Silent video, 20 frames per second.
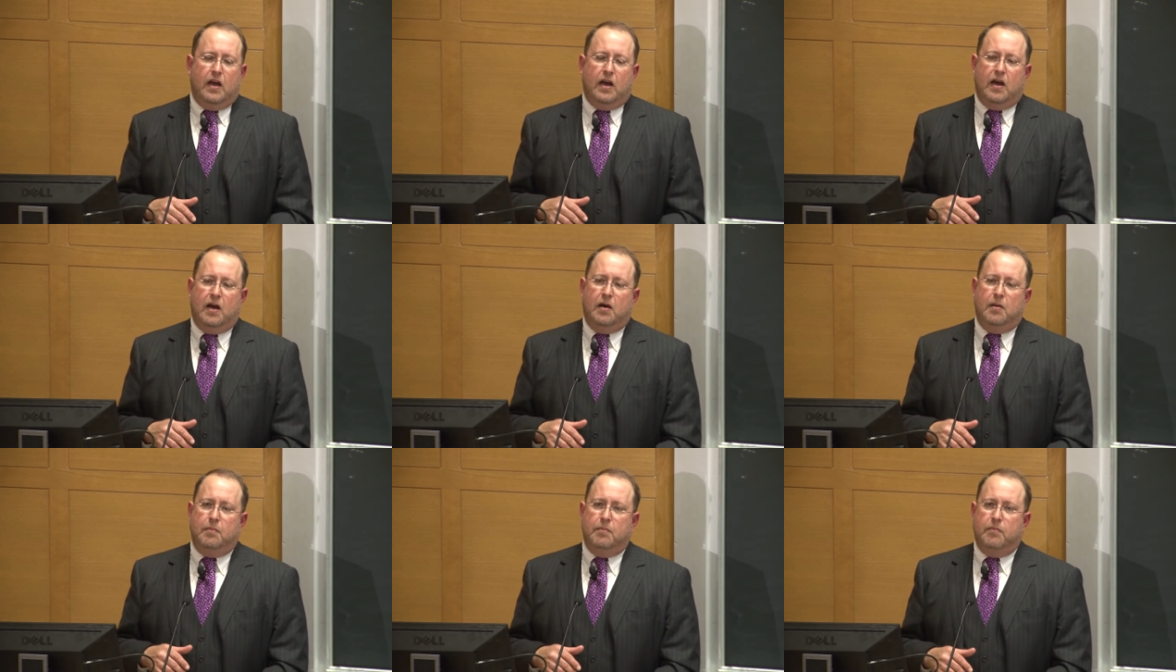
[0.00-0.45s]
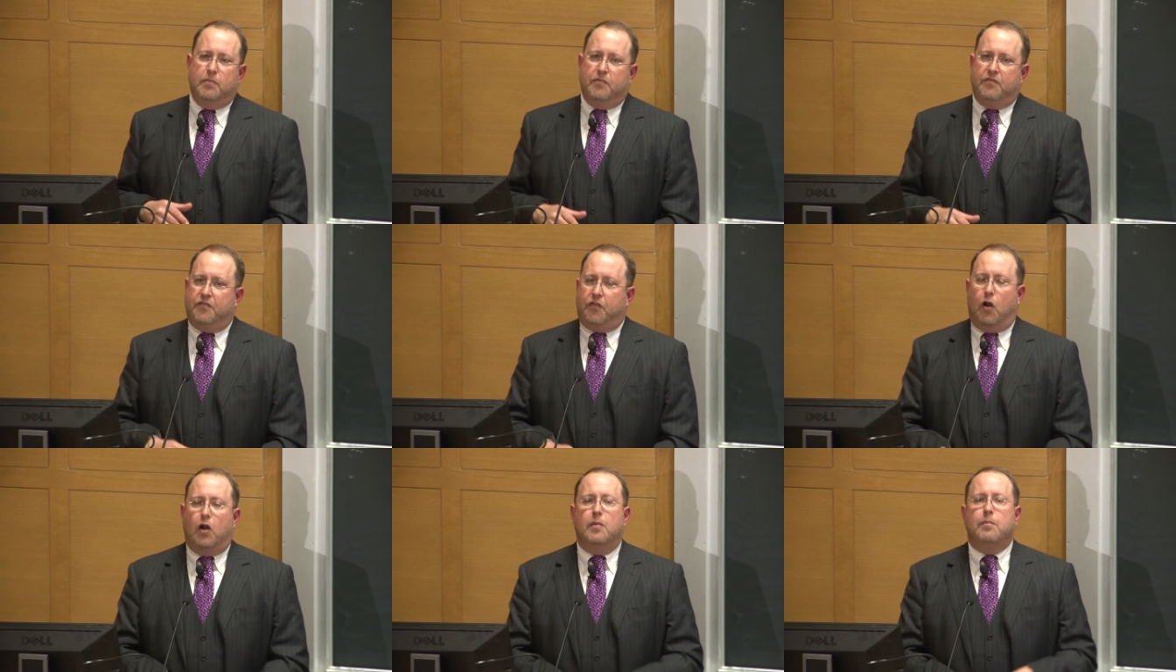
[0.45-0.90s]
Um,
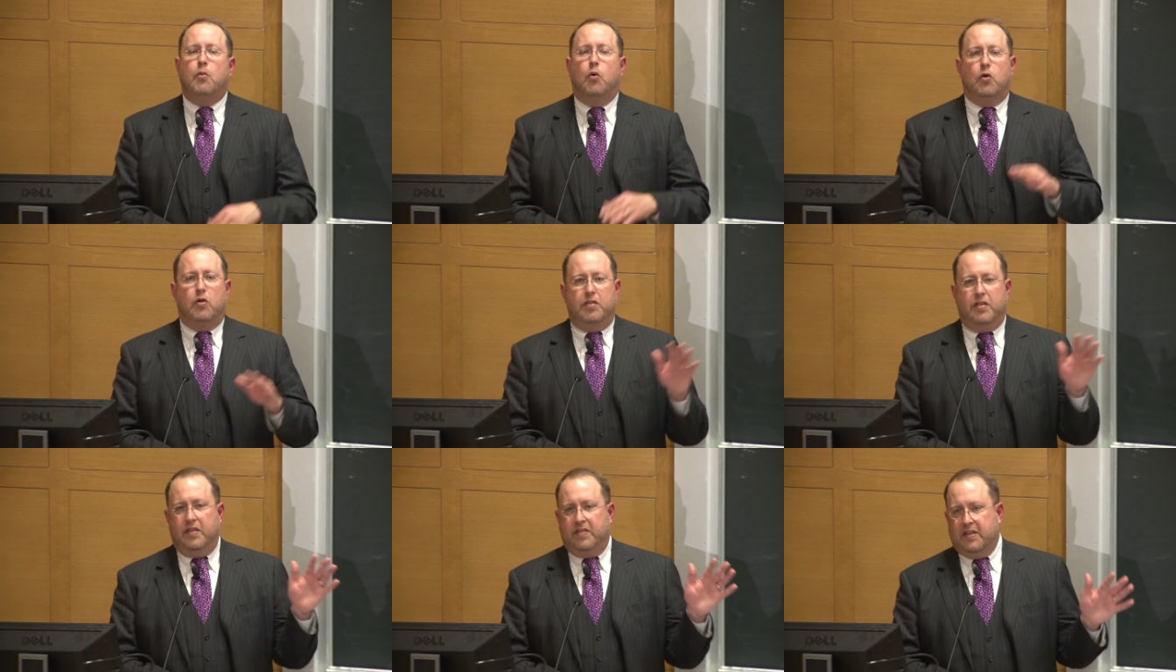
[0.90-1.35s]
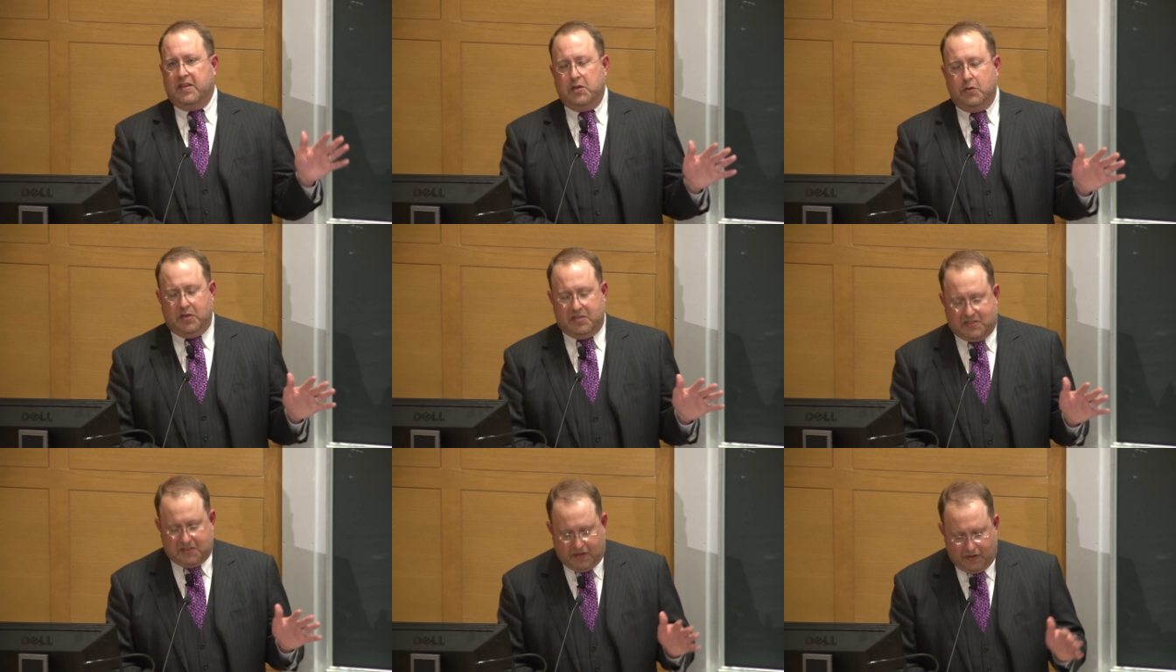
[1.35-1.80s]
far more than the
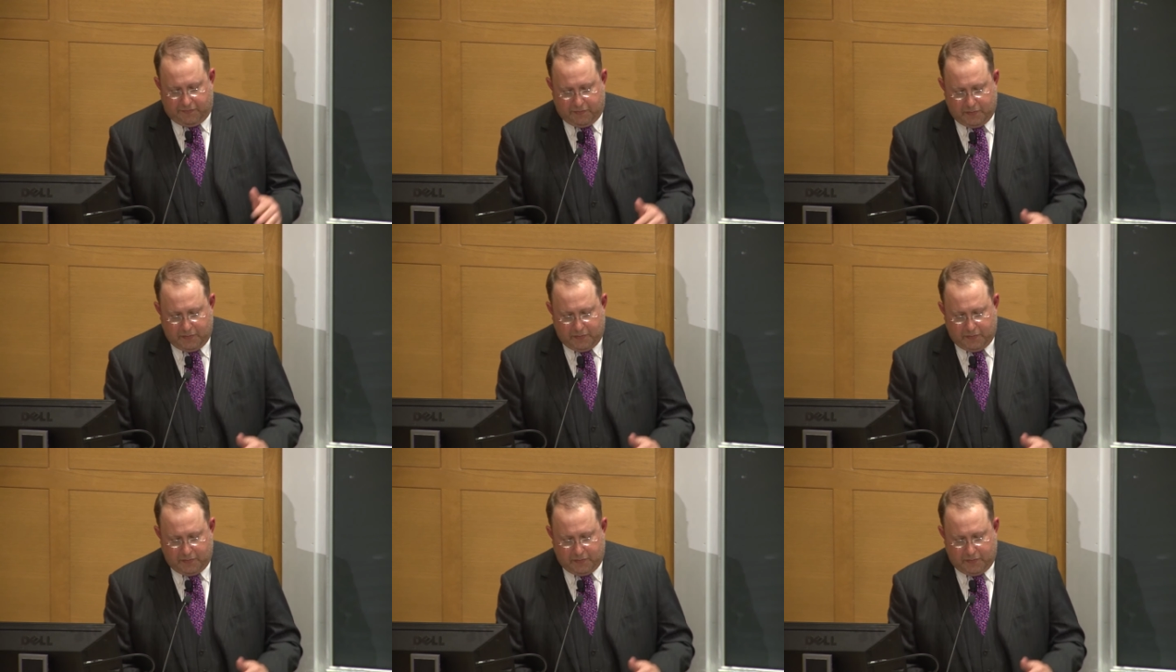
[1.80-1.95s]
US